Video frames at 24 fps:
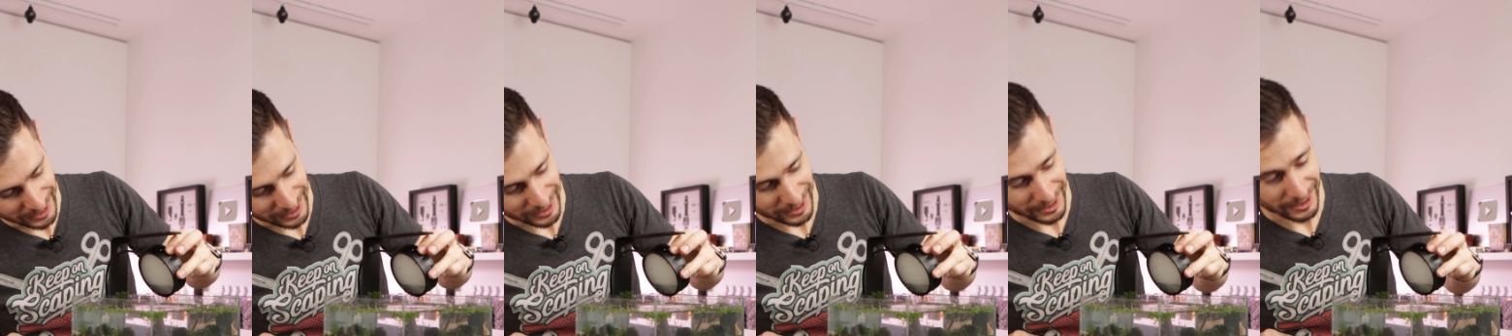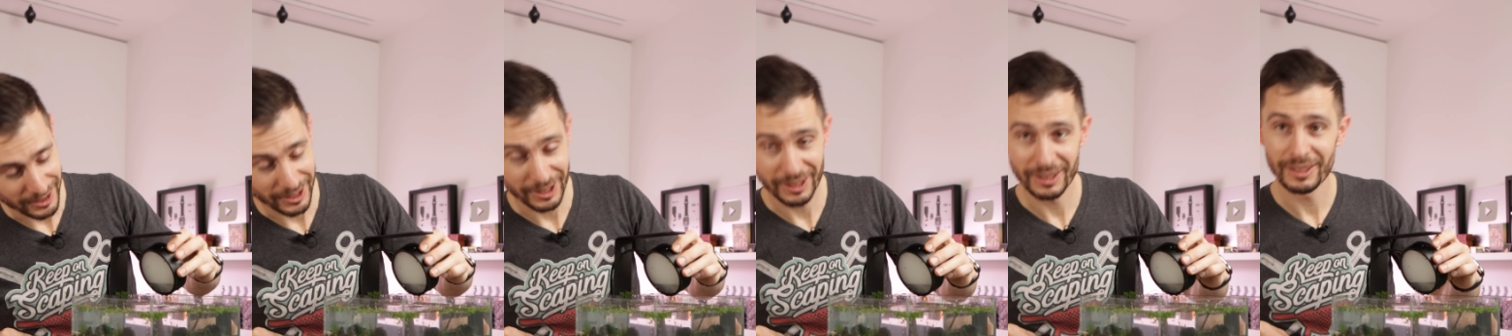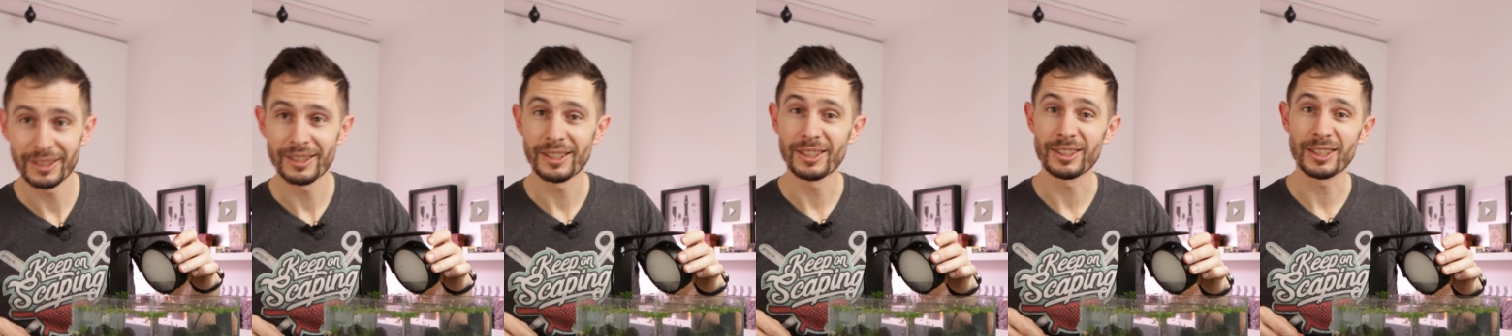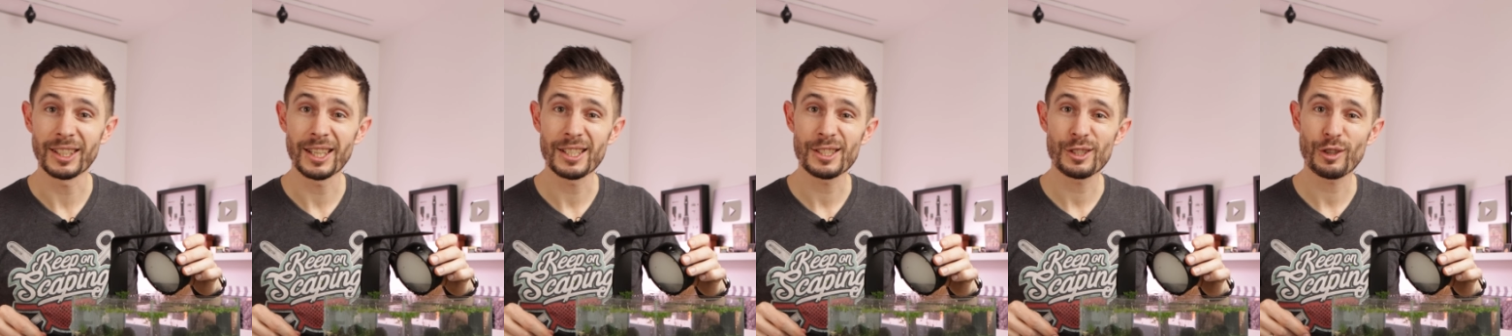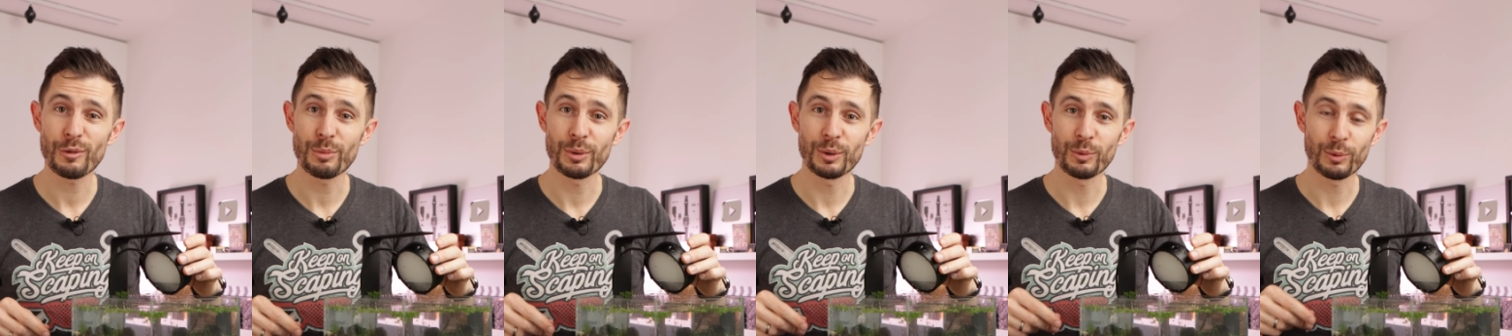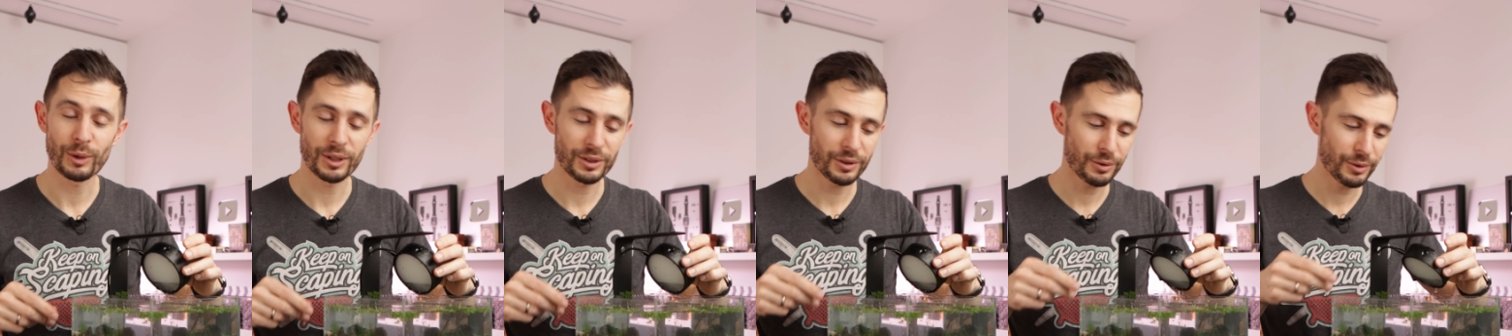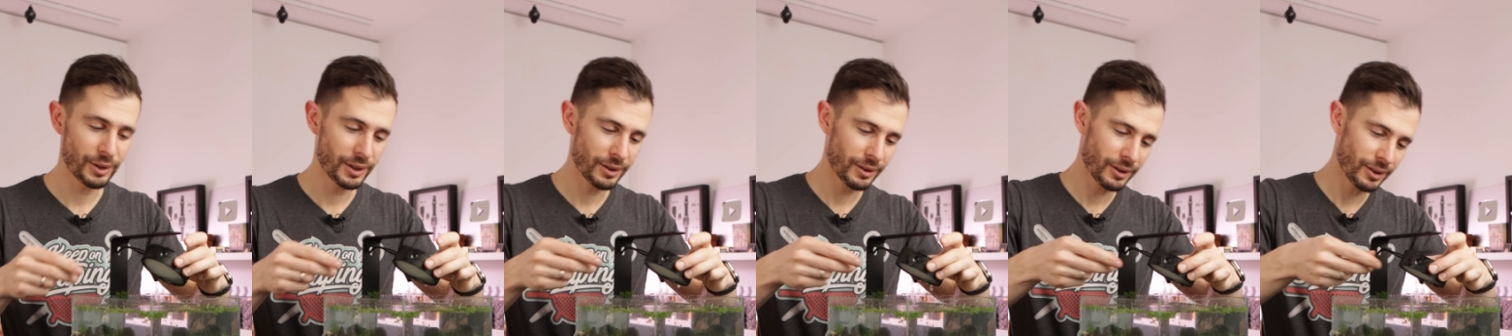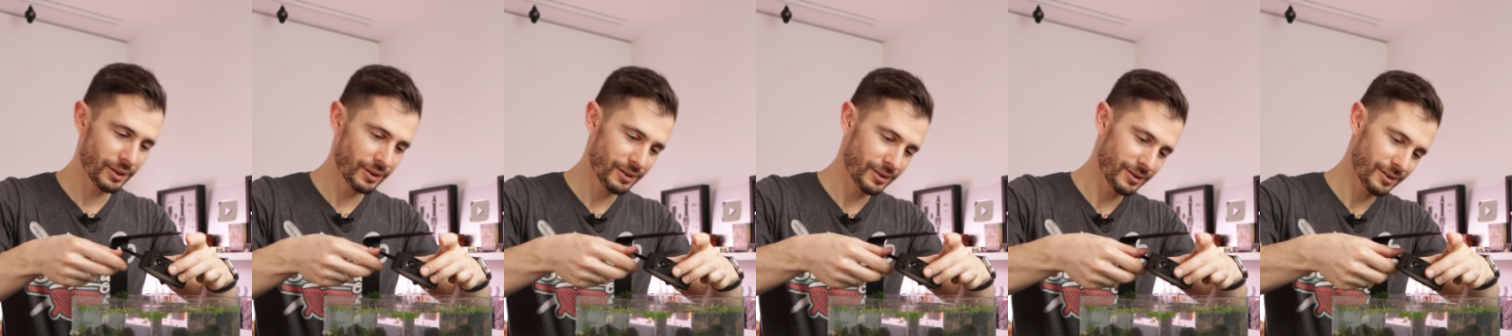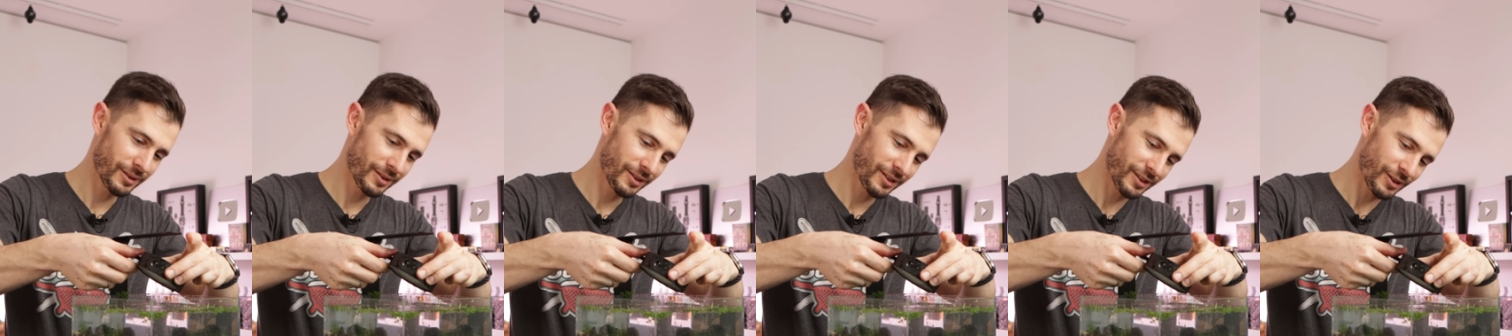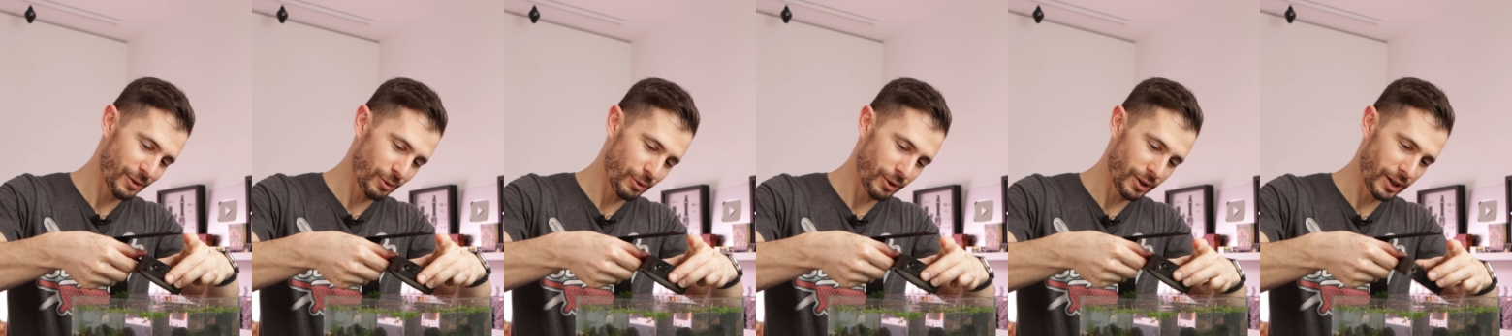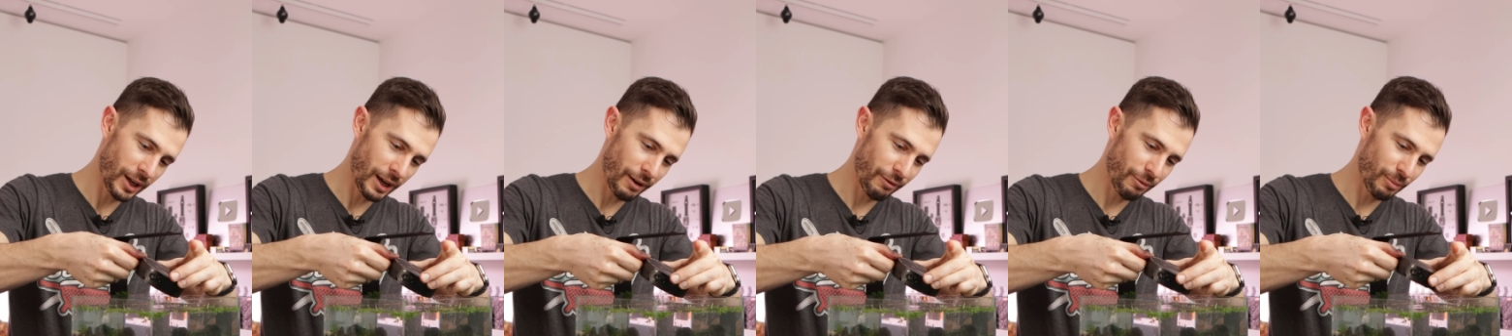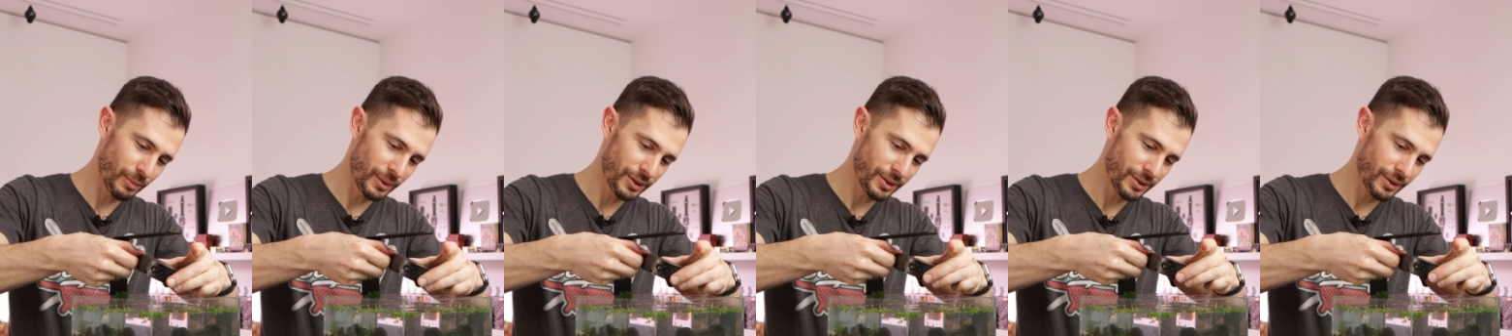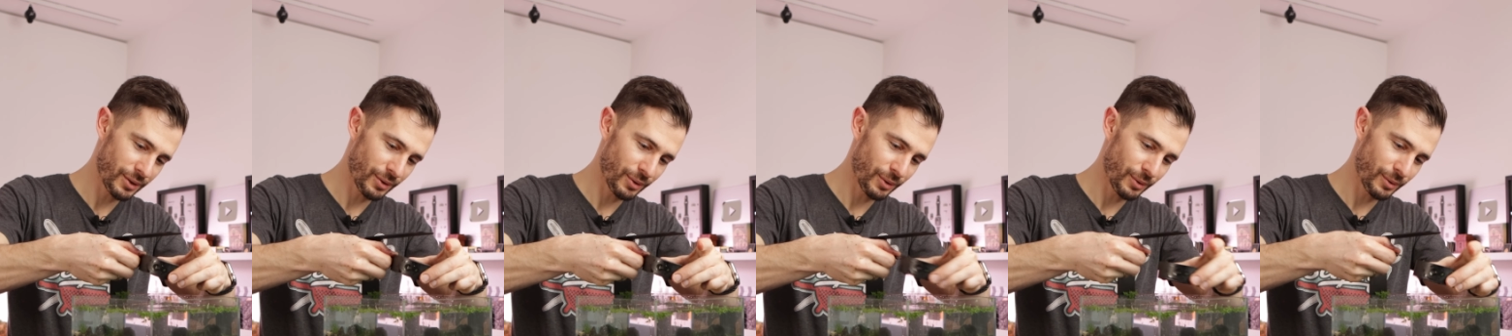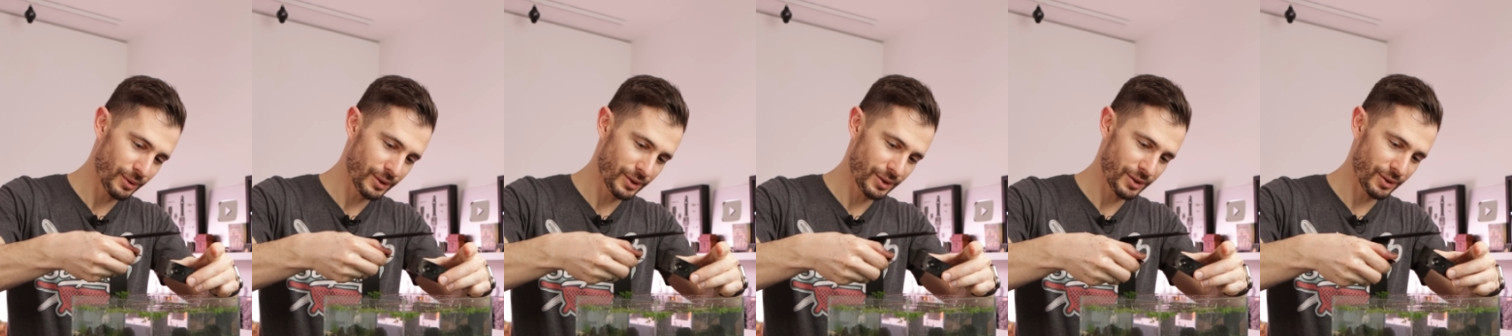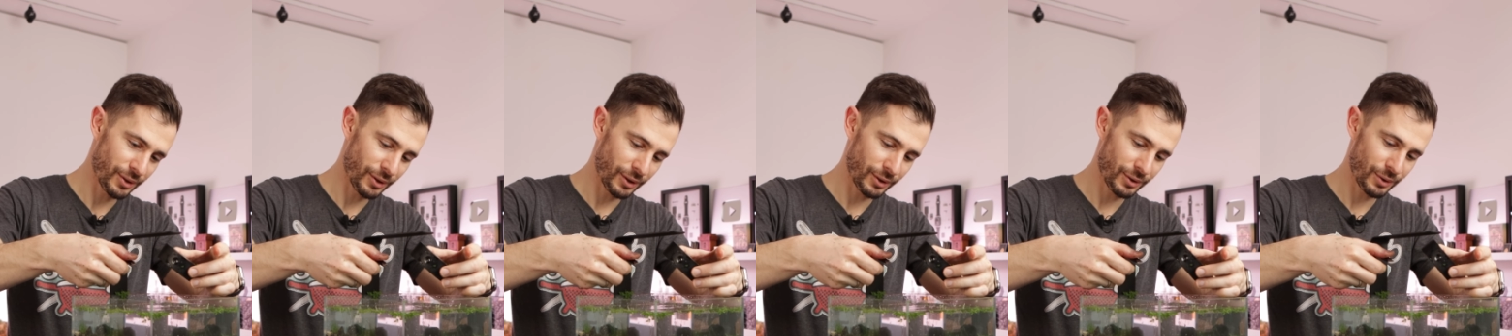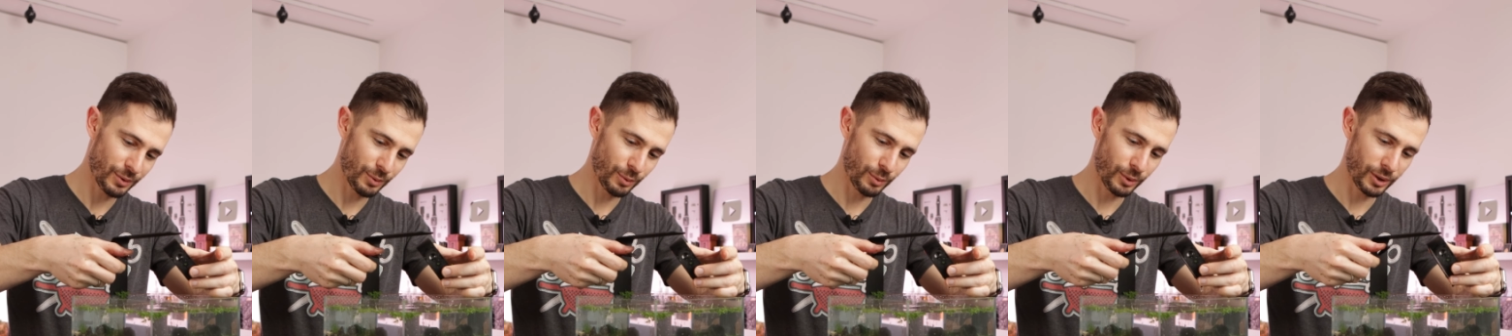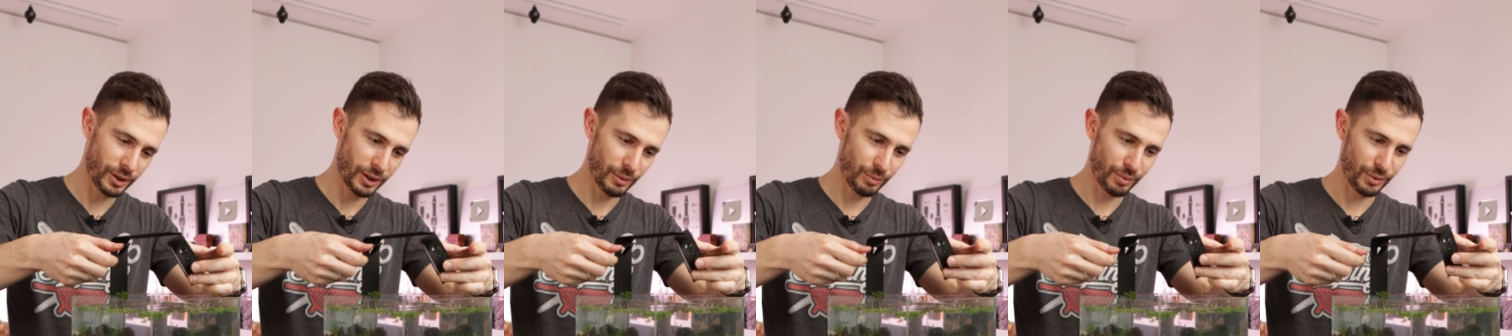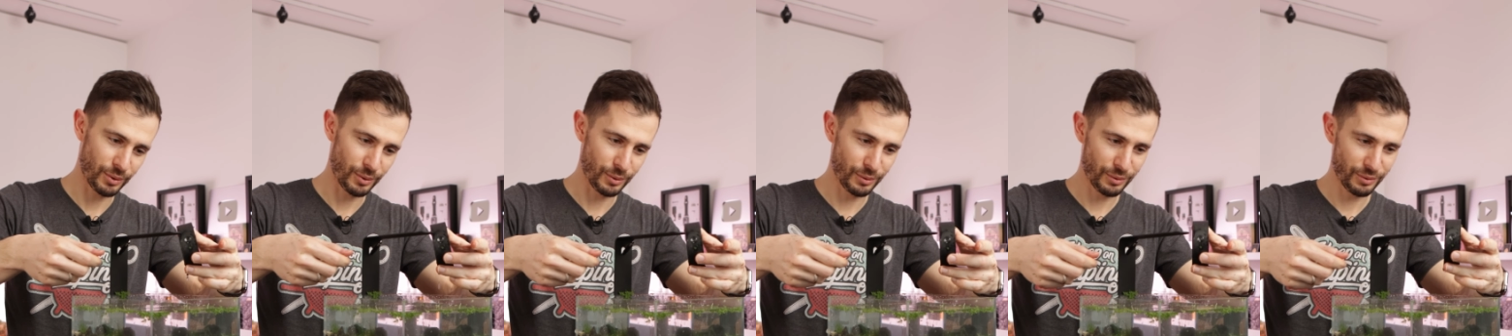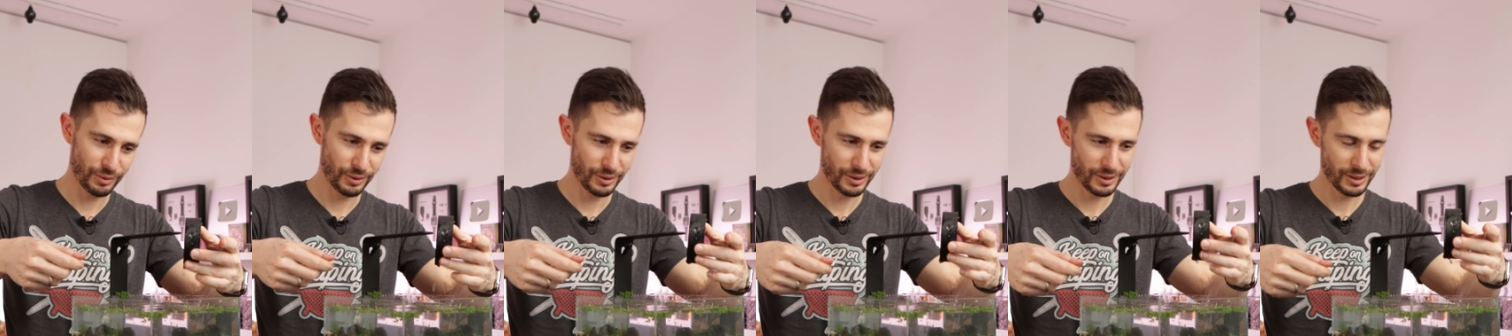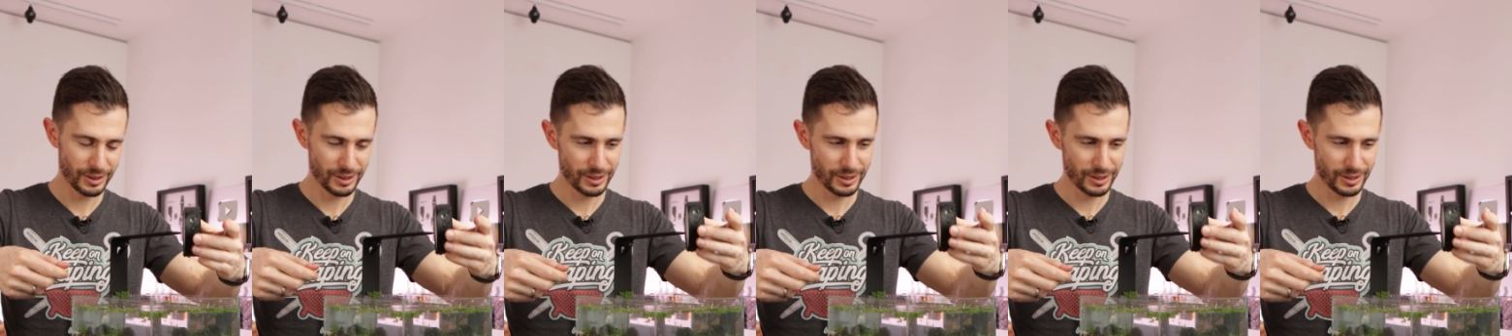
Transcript: Uh, in case you've been wondering, an F Misto is not waterproof.